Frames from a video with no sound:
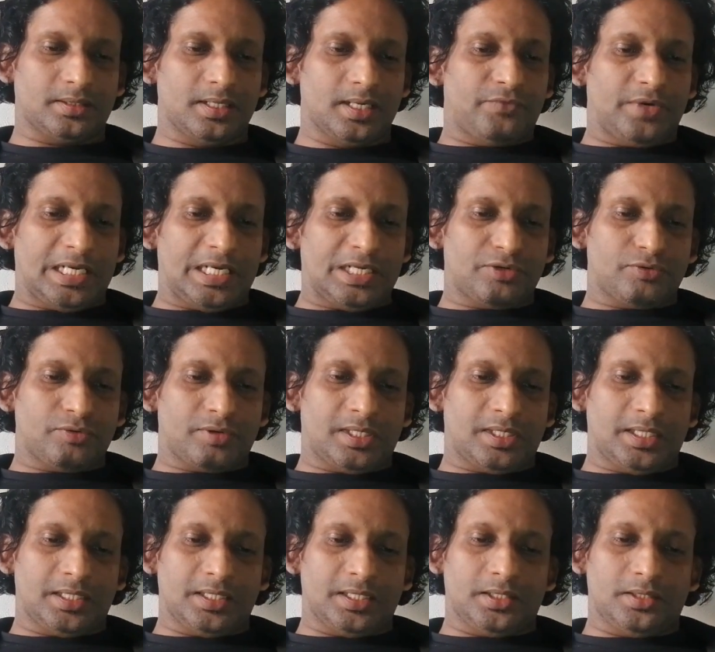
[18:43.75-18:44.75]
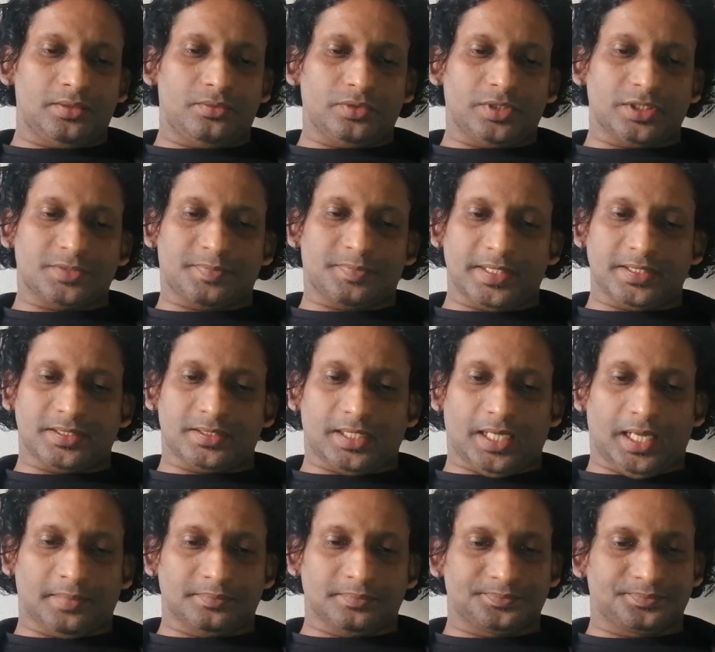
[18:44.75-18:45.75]
very quickly into the
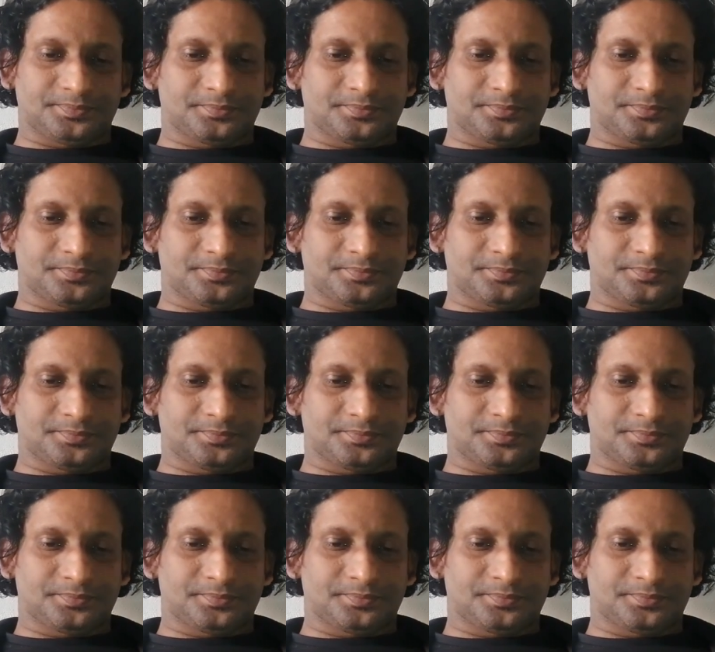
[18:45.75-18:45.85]
space-time.